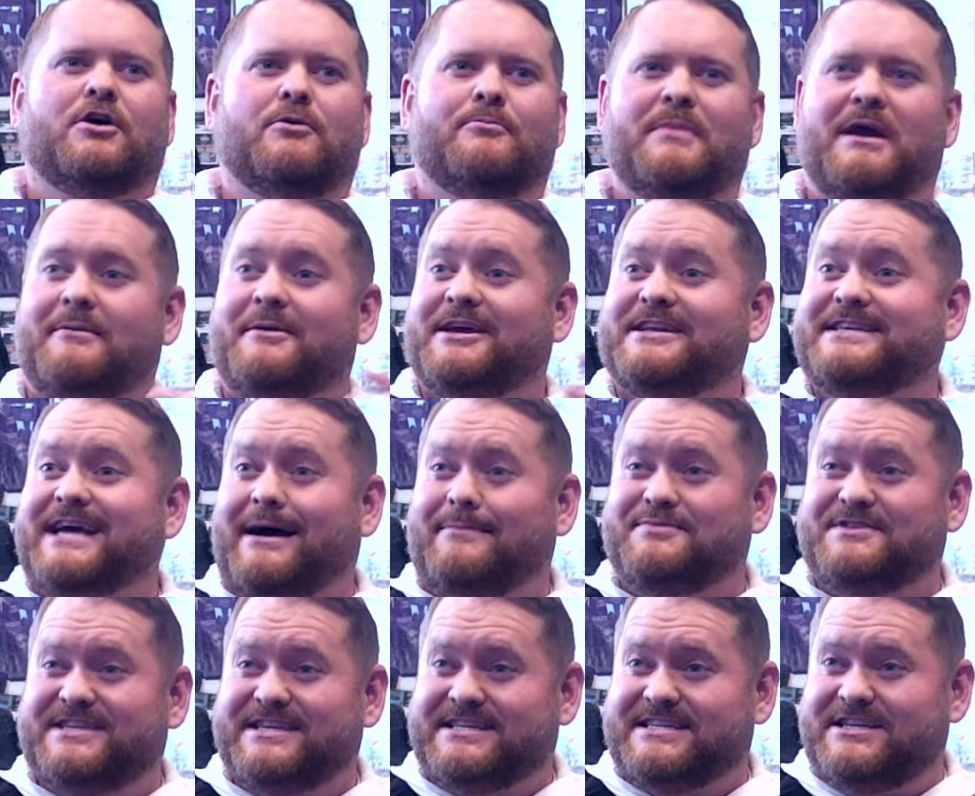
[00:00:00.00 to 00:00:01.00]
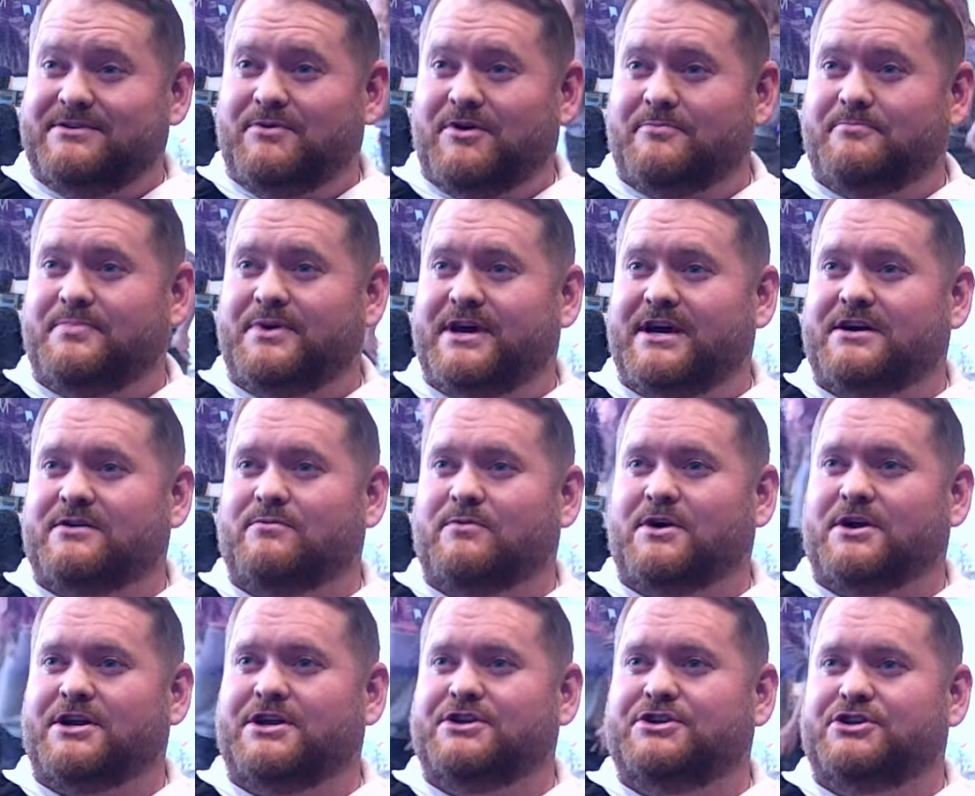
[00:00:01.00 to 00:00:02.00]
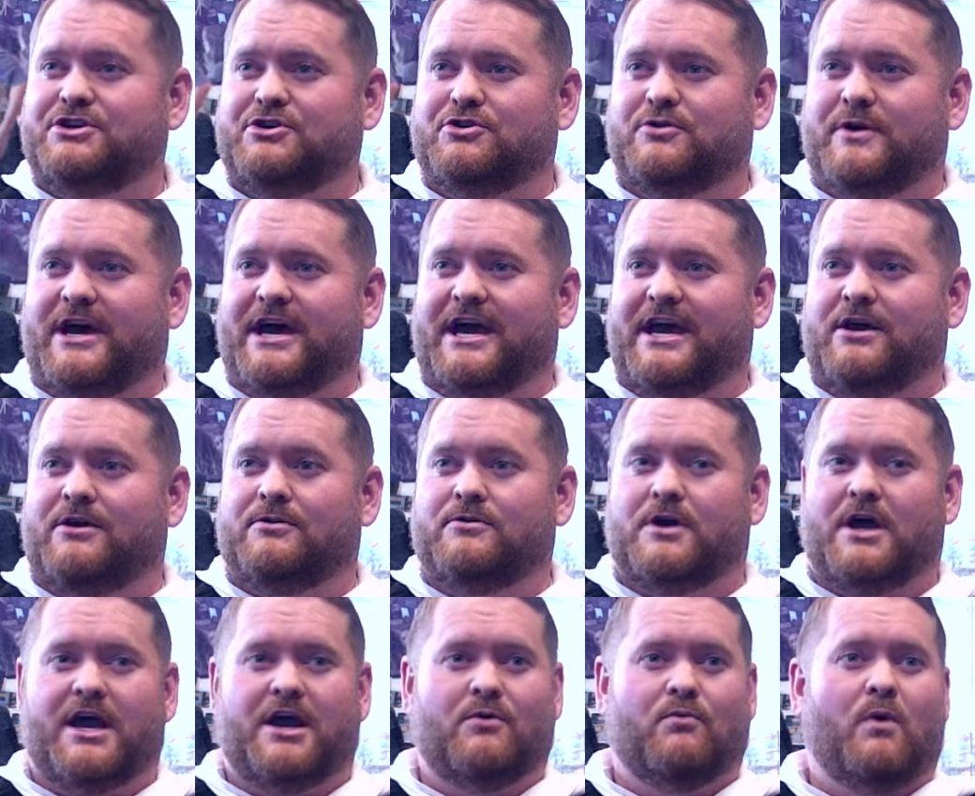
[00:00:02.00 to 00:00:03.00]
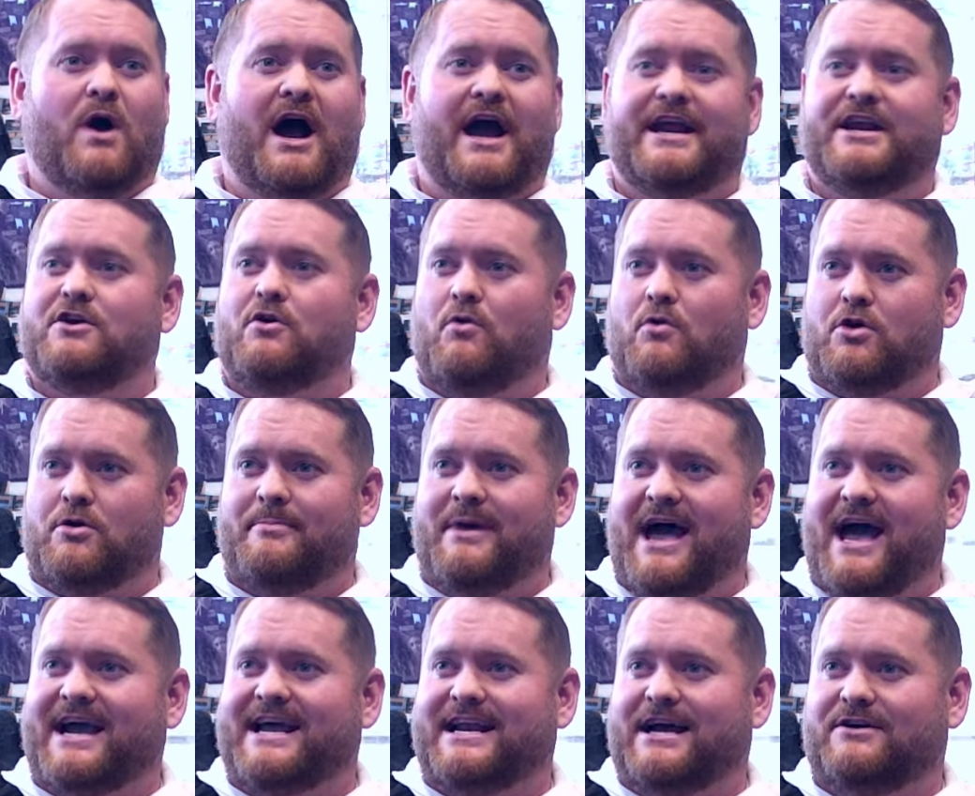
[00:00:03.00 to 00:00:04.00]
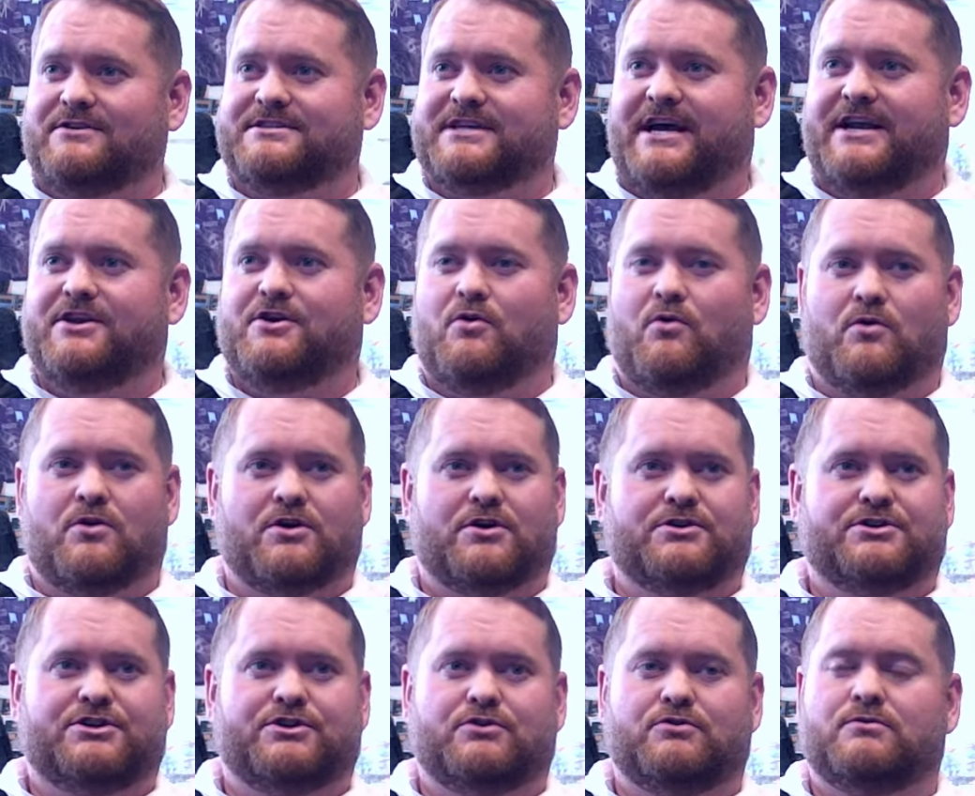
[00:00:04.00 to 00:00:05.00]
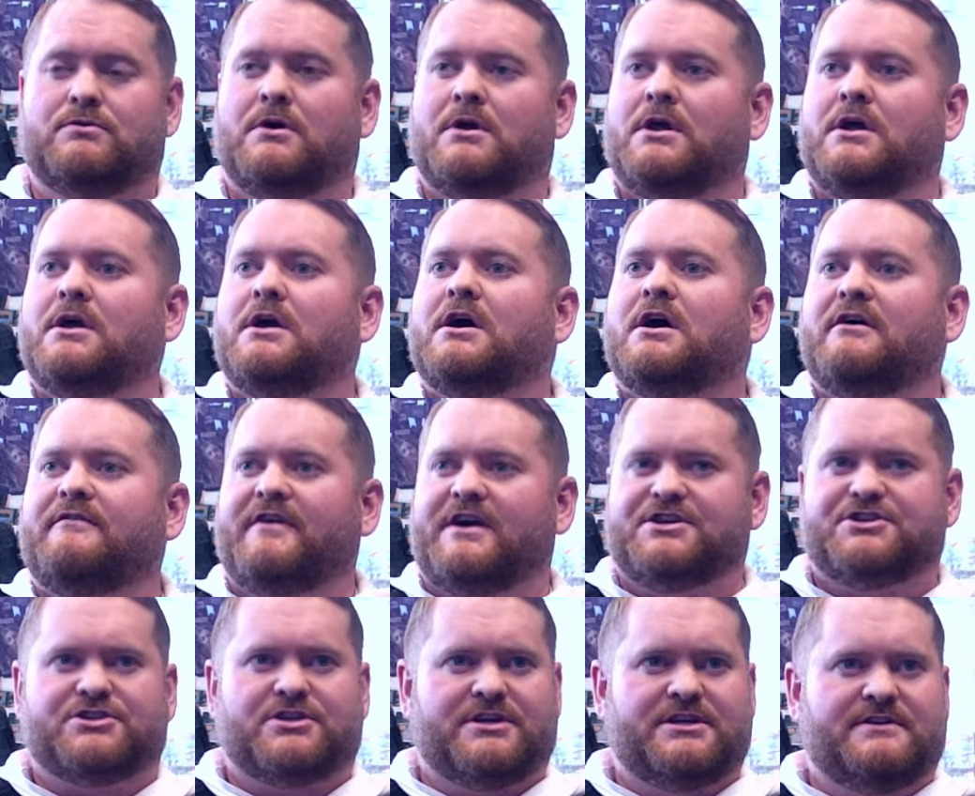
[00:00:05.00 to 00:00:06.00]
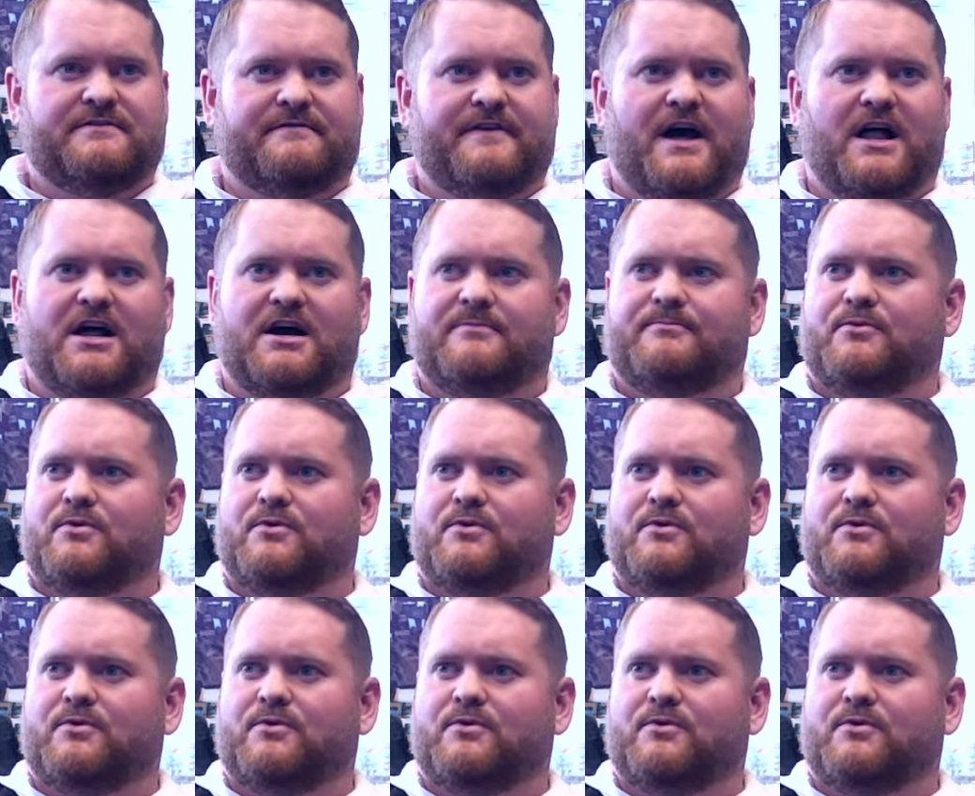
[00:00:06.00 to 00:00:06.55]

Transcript: maybe a top 61 pick. We're going to do a, a wide cornerback, an outside corner to eventually develop.